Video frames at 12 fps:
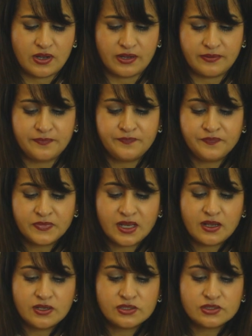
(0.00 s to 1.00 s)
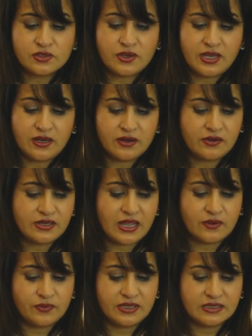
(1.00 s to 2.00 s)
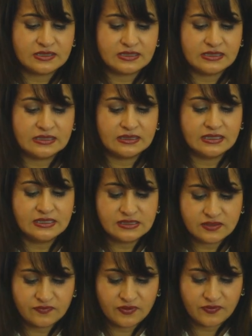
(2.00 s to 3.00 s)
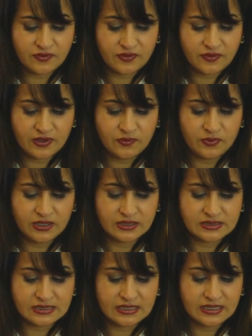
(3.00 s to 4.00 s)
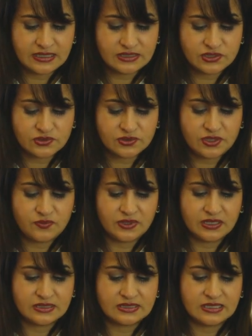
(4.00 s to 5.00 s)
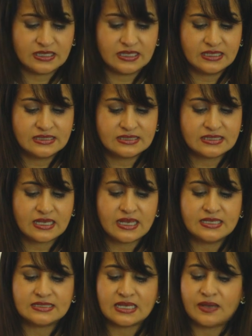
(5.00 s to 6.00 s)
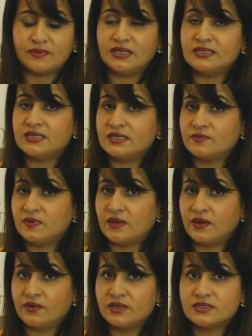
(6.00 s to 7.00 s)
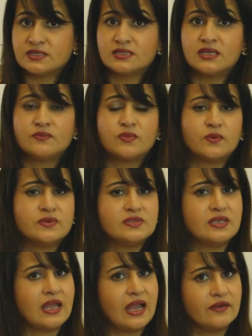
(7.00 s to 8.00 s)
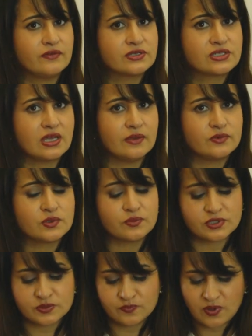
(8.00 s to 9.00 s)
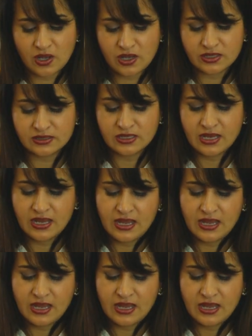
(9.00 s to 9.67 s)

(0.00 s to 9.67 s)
on. So here now we can see the list of everything. We can see history, we can see insights, how many days without incident, what was the average time to respond,